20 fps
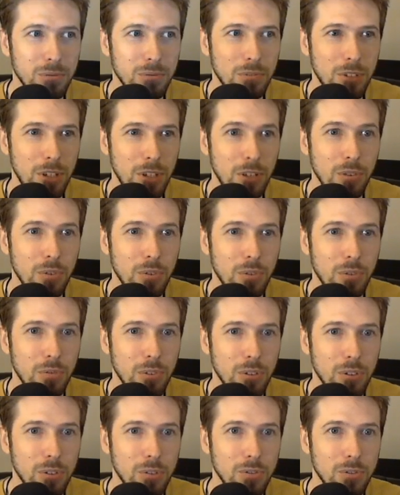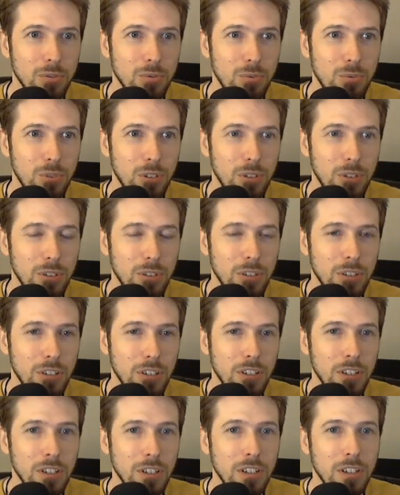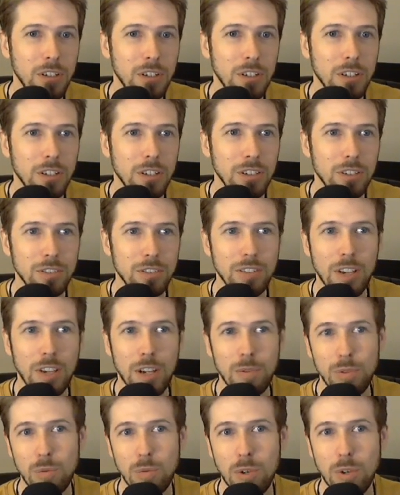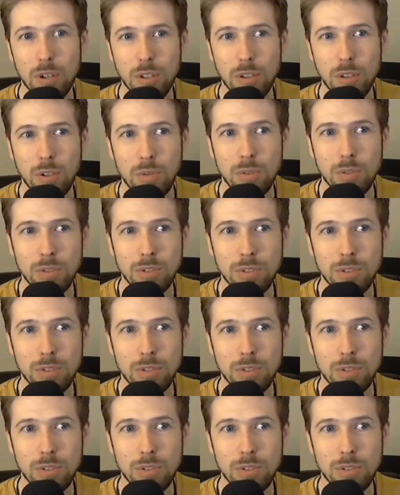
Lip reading: either of those, we can decide if we want to go with the